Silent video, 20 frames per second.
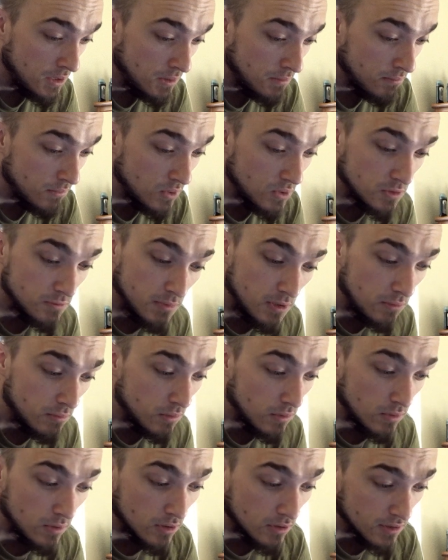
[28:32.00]
most
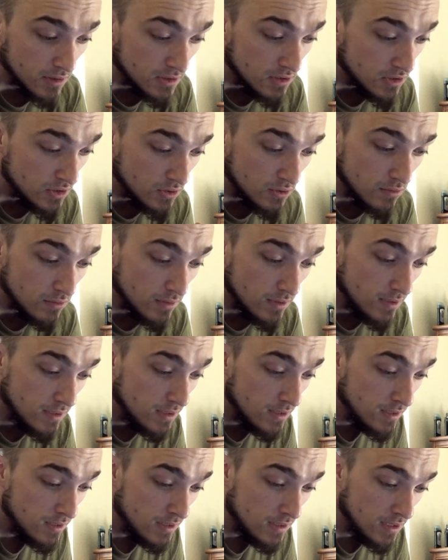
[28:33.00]
people are into,
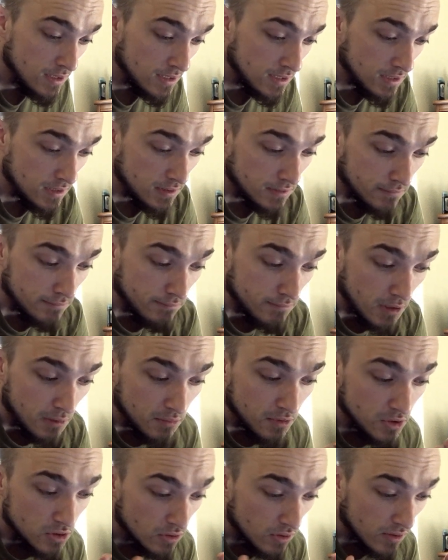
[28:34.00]
and
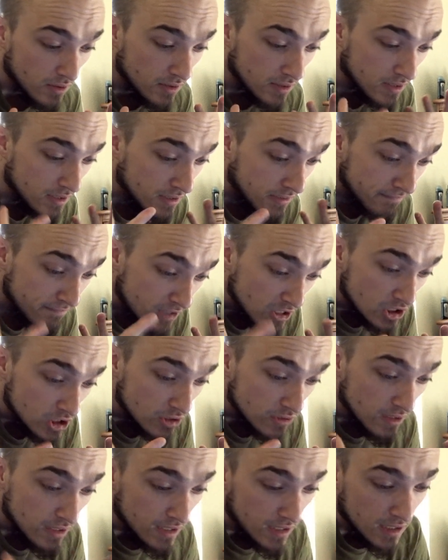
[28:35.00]
maybe try like an
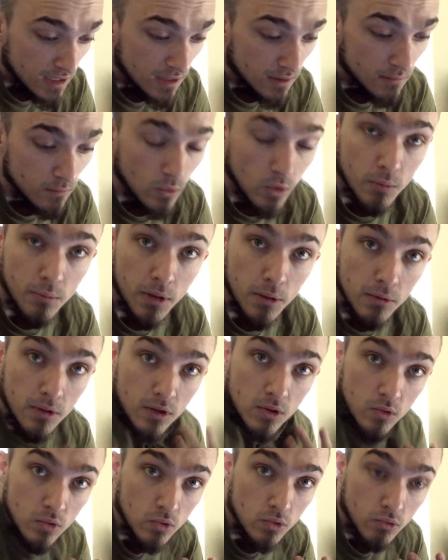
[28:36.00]
adventure game or maybe a
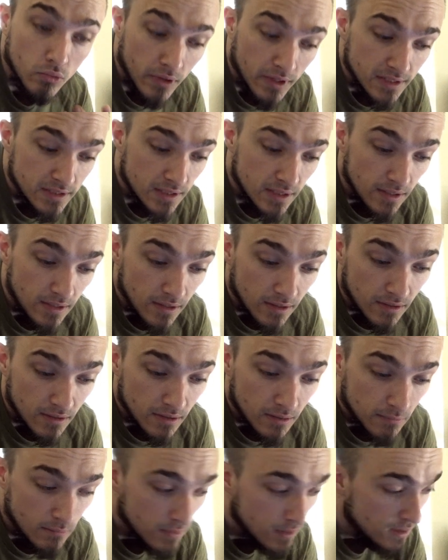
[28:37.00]
cool racing
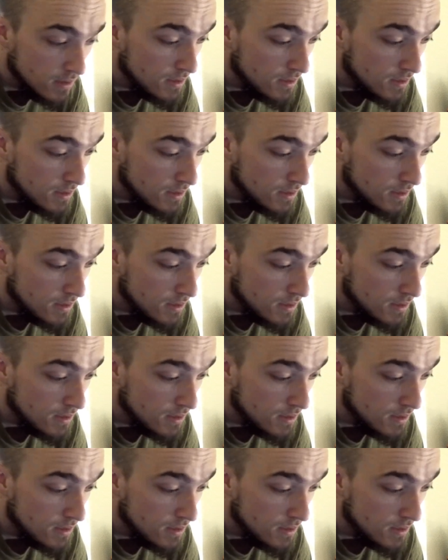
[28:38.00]
game.